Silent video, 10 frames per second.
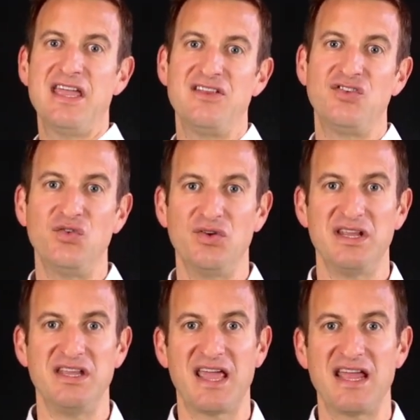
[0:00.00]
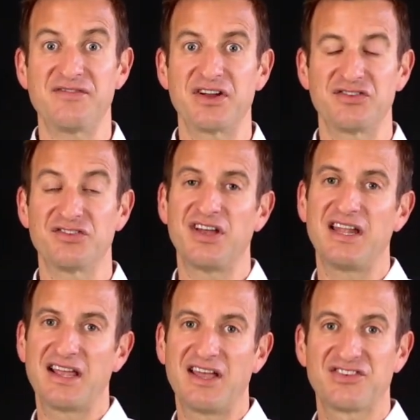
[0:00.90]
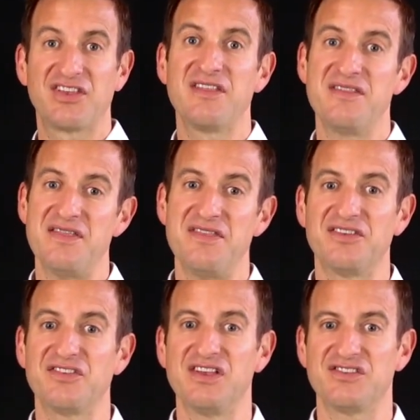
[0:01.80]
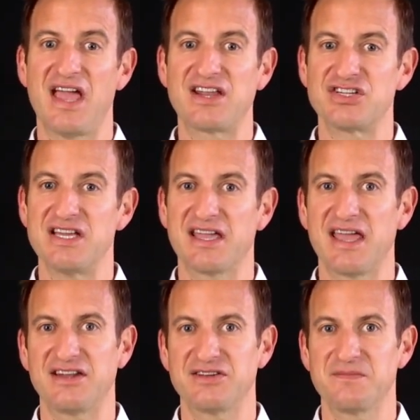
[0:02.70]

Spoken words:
into an indicator vector telling us that this is actually a cat.